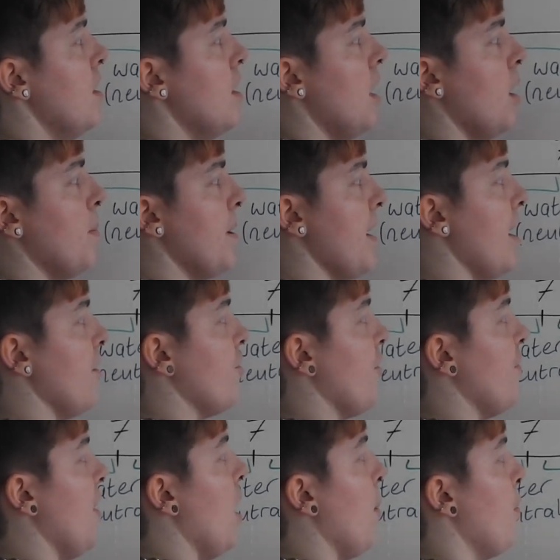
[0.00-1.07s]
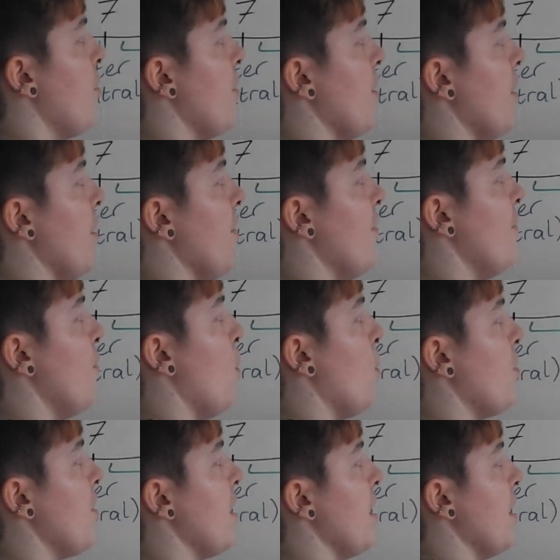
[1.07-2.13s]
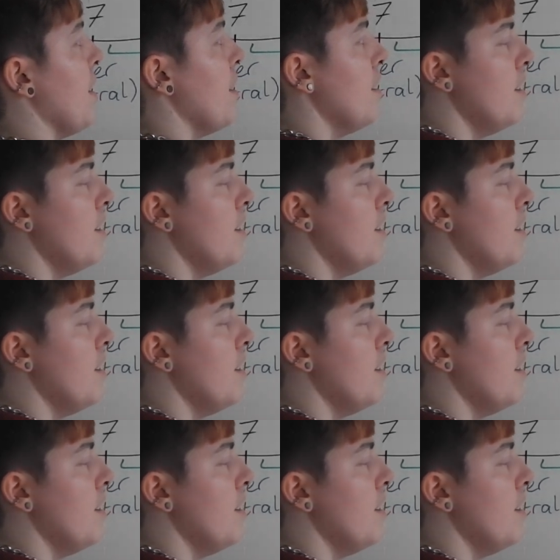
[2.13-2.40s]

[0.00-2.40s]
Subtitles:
a pH of up to 14,